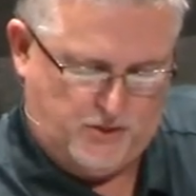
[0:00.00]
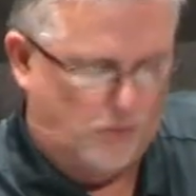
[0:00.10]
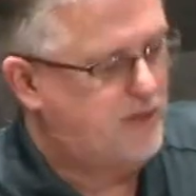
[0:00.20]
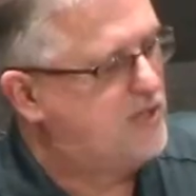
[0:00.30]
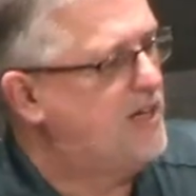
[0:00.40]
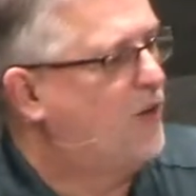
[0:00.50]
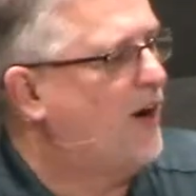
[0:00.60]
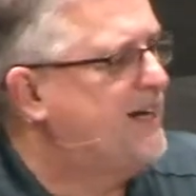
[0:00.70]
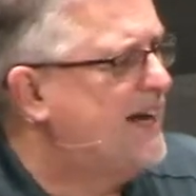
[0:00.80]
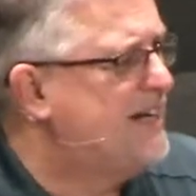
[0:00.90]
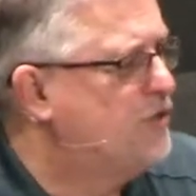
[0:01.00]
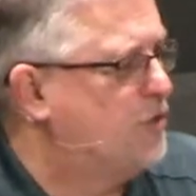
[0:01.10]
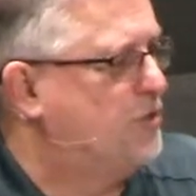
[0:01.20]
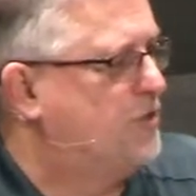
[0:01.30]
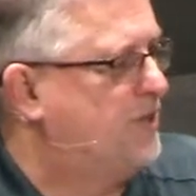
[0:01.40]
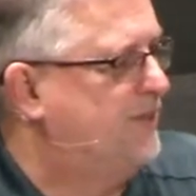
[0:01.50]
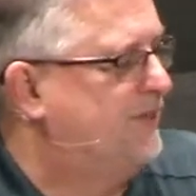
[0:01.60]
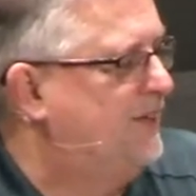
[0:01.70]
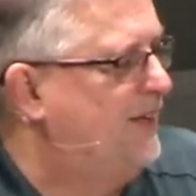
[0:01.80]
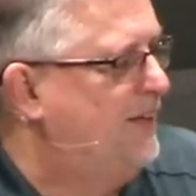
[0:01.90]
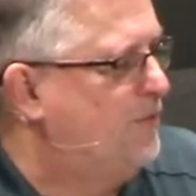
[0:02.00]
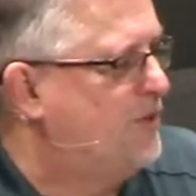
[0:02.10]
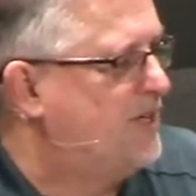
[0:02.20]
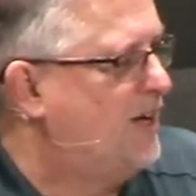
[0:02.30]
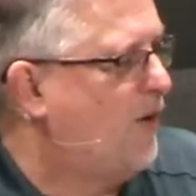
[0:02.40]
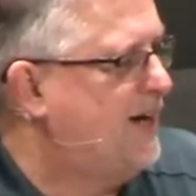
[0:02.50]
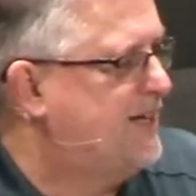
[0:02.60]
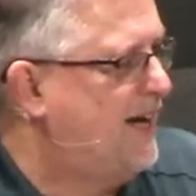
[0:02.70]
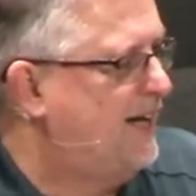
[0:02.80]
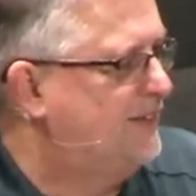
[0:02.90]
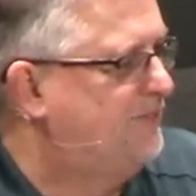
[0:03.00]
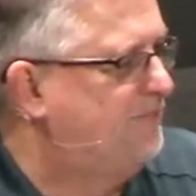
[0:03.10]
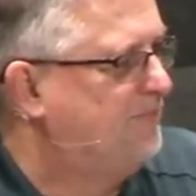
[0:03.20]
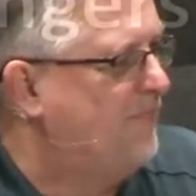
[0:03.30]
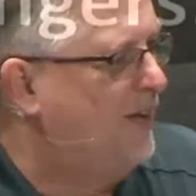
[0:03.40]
So we see great dangers and we see great doubt.